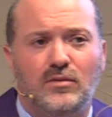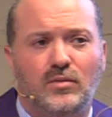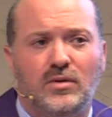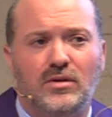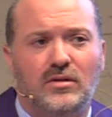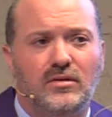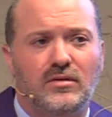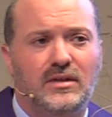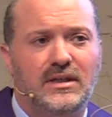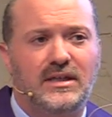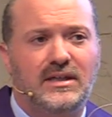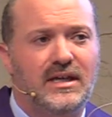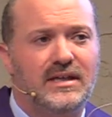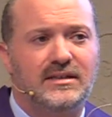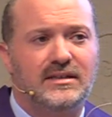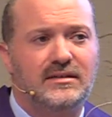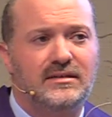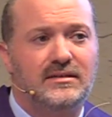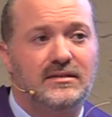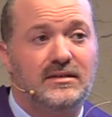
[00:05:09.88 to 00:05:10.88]
the world he
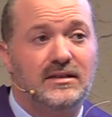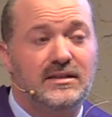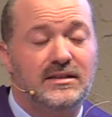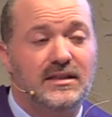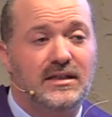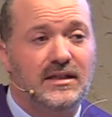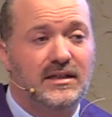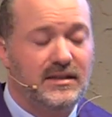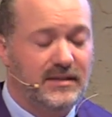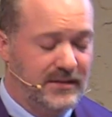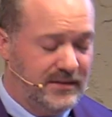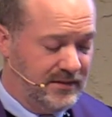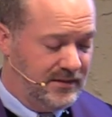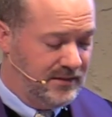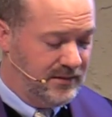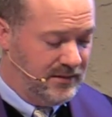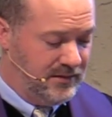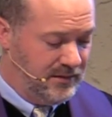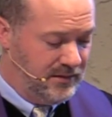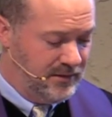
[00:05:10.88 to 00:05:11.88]
doesn't
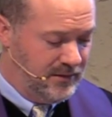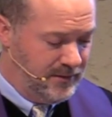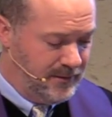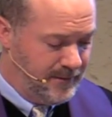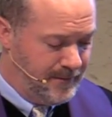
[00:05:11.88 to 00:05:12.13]
exist.